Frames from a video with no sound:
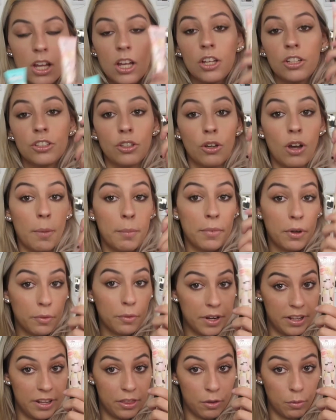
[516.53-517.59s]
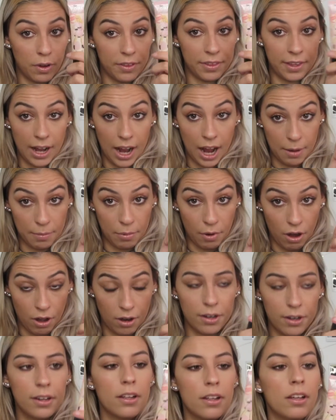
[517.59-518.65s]
So I'm going to read the one that I
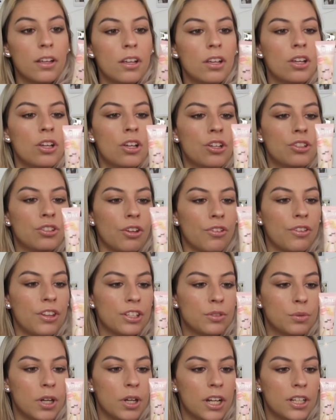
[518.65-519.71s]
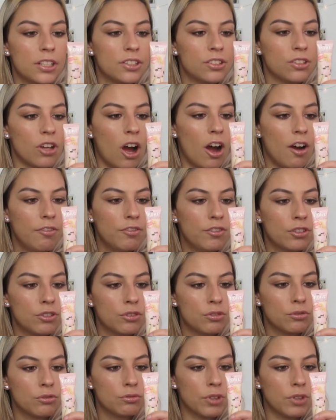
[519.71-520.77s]
bought. So this one is Soft
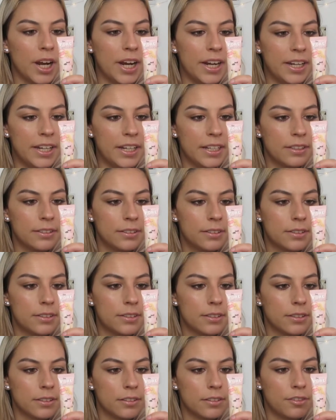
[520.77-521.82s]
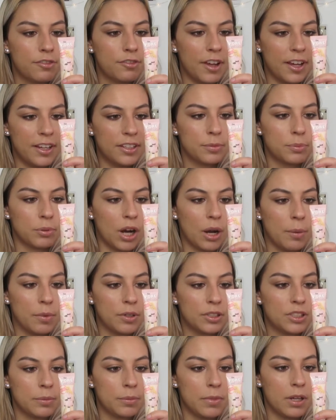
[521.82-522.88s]
Radiance Face
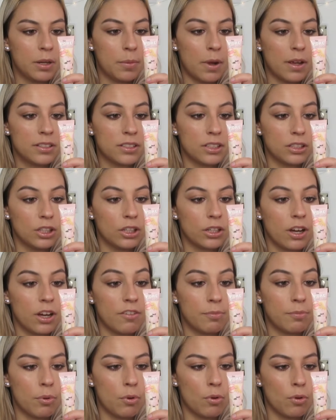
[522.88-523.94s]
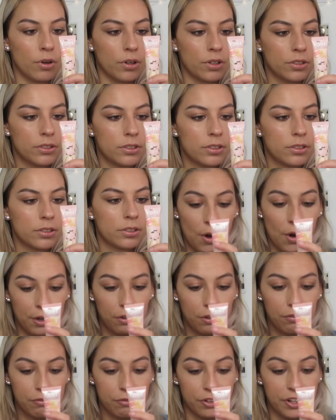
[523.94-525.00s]
Primer to minimize the look of pores.
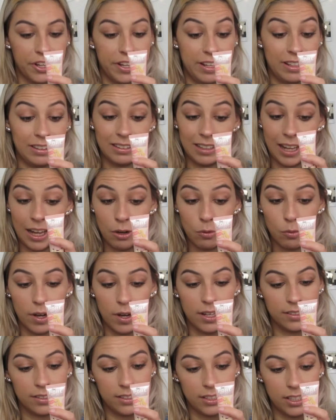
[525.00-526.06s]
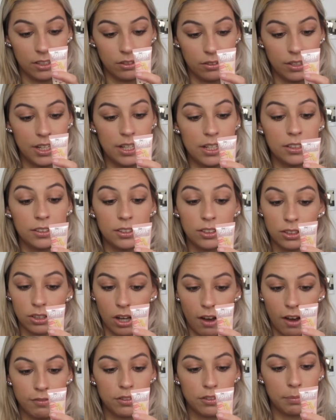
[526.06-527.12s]
Oil-free, lightweight, silky,
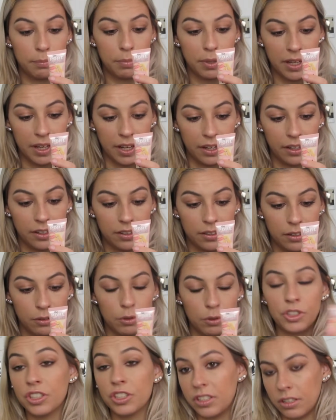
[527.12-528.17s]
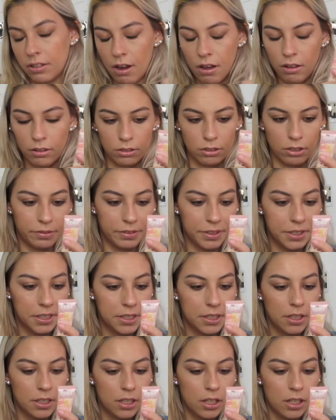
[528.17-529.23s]
soft pink, which is the color of it.
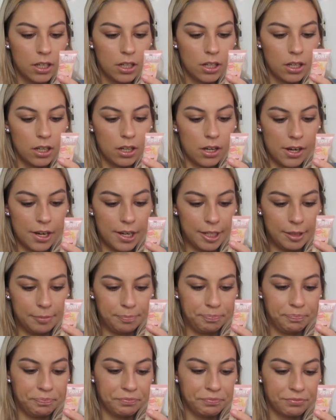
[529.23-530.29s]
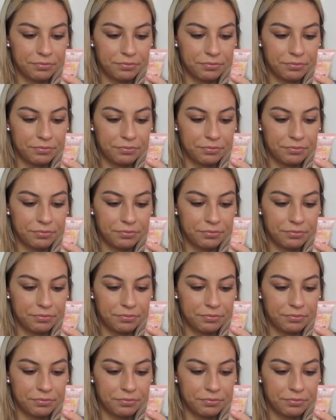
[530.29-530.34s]
Um,